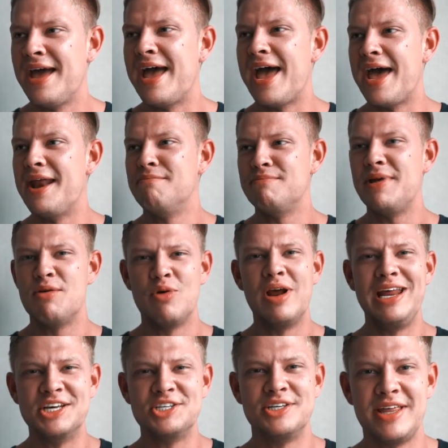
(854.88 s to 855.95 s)
And it
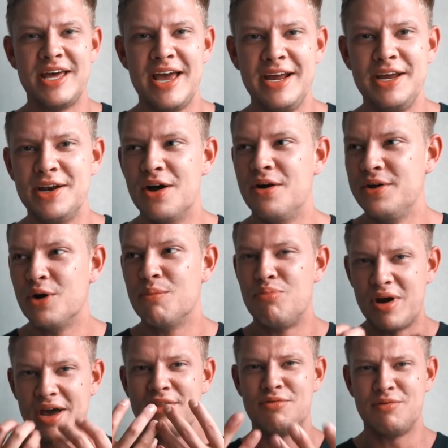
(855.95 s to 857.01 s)
really is a thing, you know, your
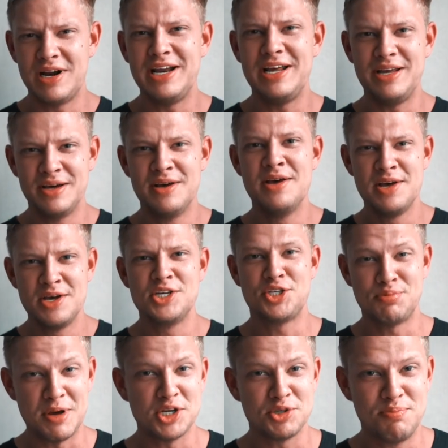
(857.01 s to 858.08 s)
breath really
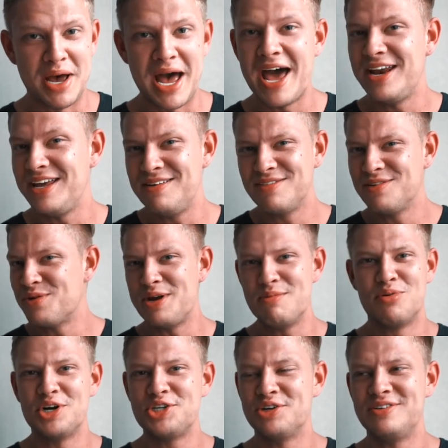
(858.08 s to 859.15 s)
smells bad, even when you
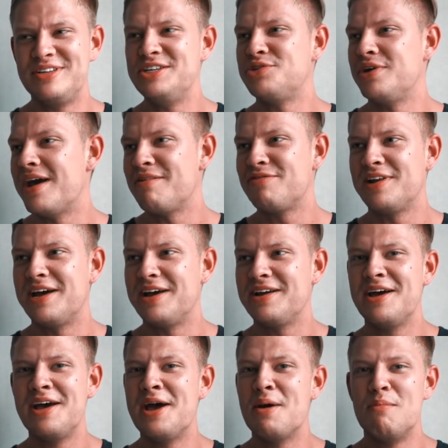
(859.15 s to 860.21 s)
brush your teeth. So you have to like
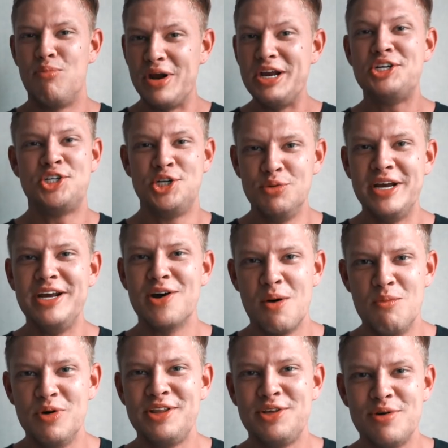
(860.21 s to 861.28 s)
bring chewing
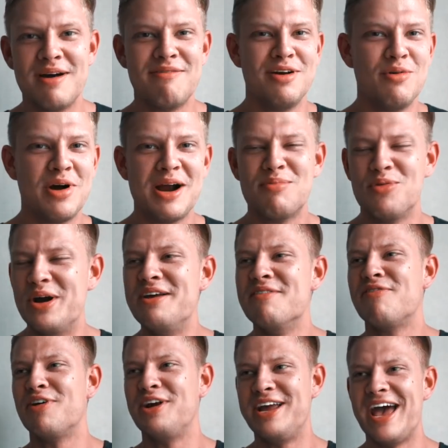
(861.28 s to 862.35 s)
gum with you everywhere. But when you
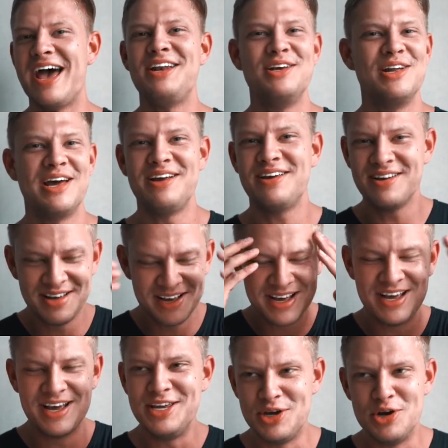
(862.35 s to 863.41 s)
forget, you like,
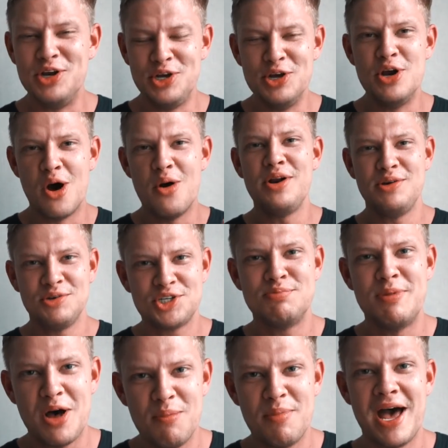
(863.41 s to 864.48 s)
you know that you
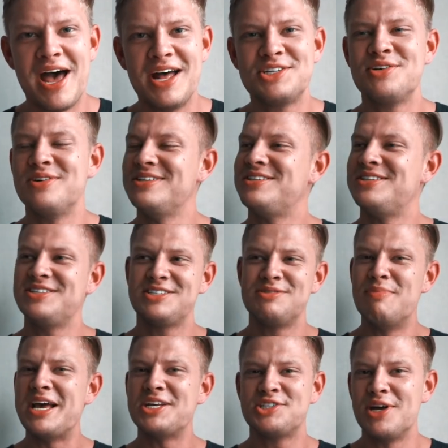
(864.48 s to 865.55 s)
smell bad. So it's
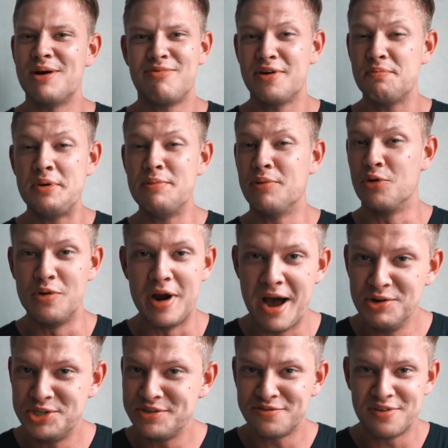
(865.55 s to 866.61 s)
messed up for the people
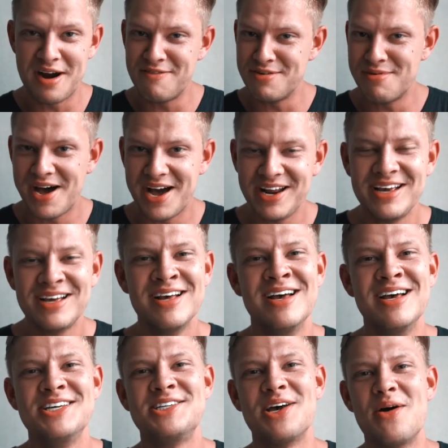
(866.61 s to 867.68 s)
around you, for everybody.
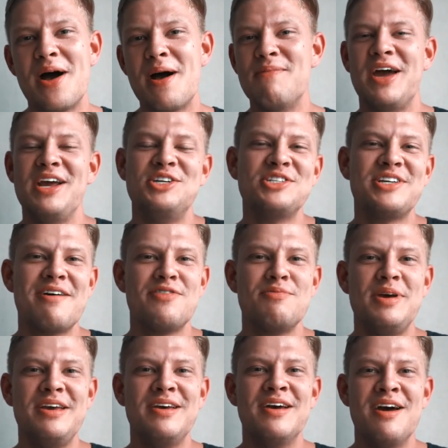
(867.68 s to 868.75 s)
So now you just have to
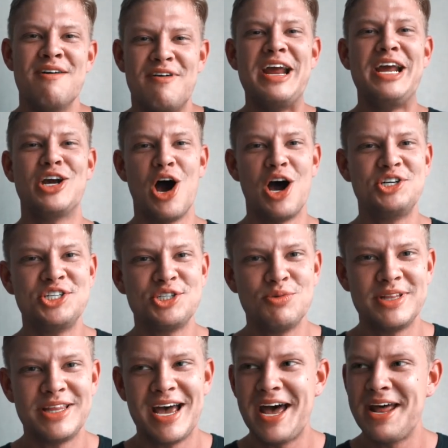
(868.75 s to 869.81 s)
be very cautious
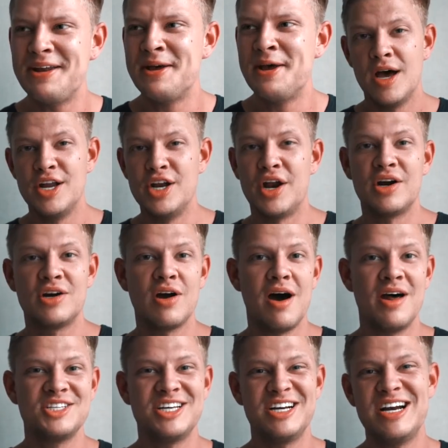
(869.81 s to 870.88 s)
with that. Another
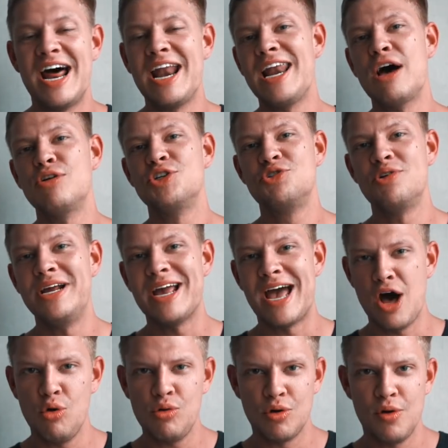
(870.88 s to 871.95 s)
con is that you're not allowed to drink
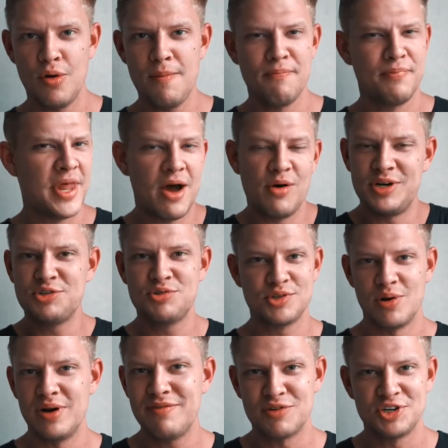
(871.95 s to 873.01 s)
alcohol. Now, this was
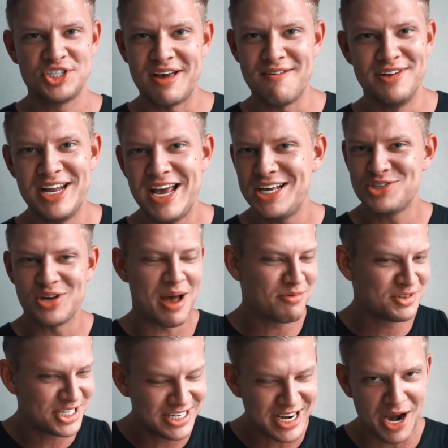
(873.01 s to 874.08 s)
only for 7 days, so
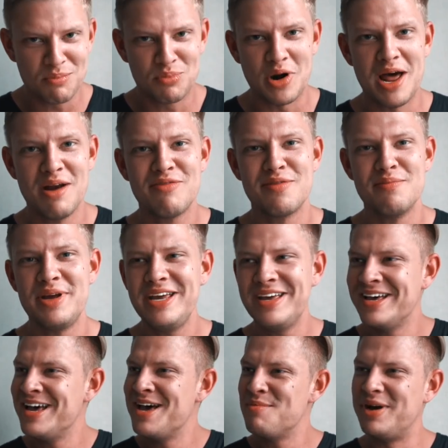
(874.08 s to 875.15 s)
obviously not a problem for
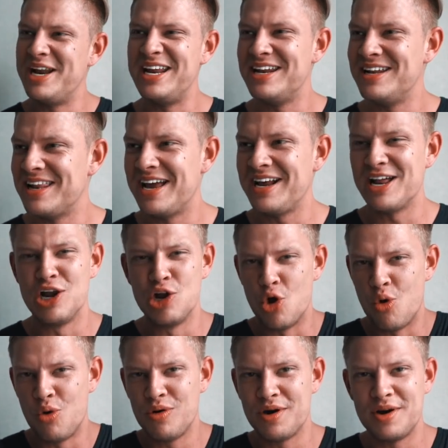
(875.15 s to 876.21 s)
me. But in like a
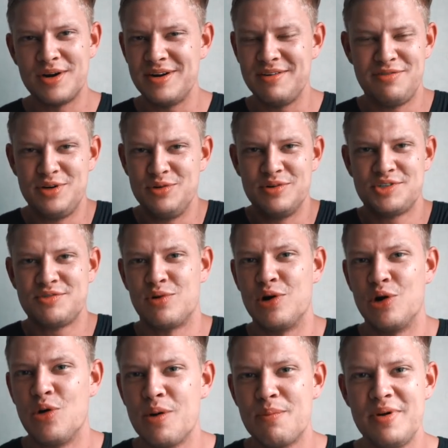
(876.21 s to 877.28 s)
longer, if you do this for a
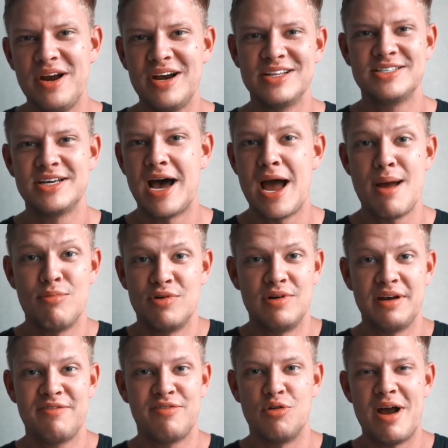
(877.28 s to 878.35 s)
longer period of time or
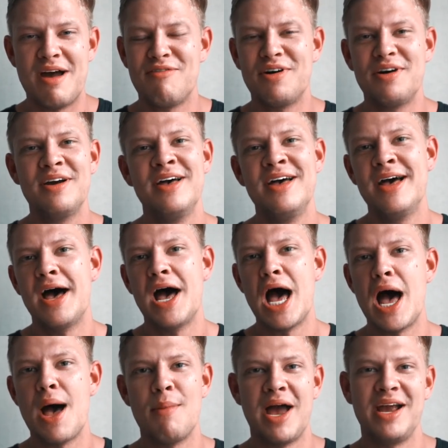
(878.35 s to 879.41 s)
like forever,
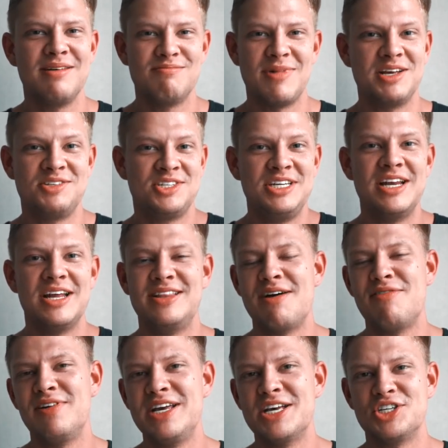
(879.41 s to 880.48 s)
I see that
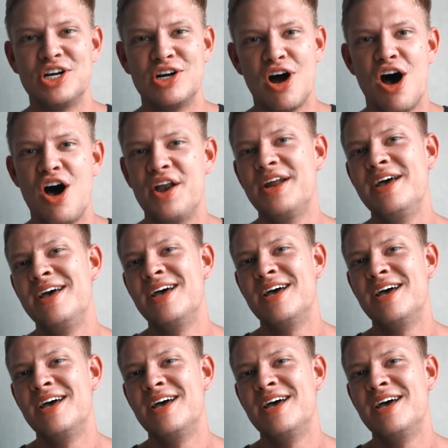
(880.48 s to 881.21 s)
definitely as a con.